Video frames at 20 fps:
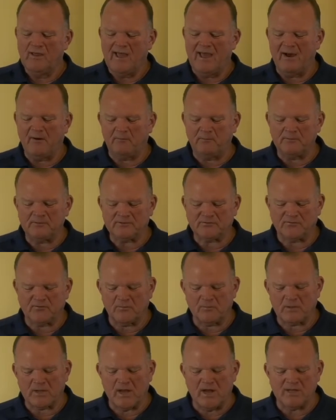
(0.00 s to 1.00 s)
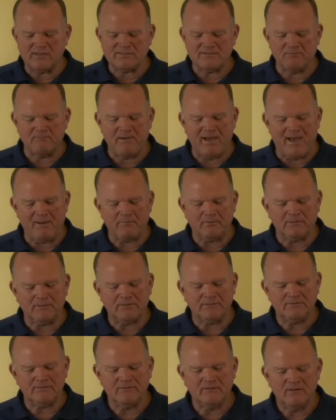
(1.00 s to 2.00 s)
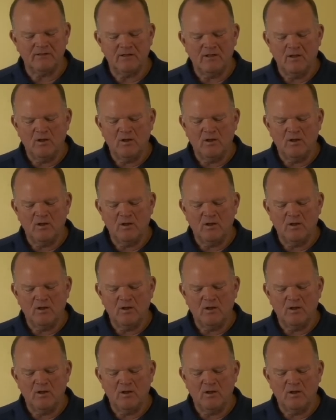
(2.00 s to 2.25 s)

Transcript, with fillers: help us from the gods of Babylon?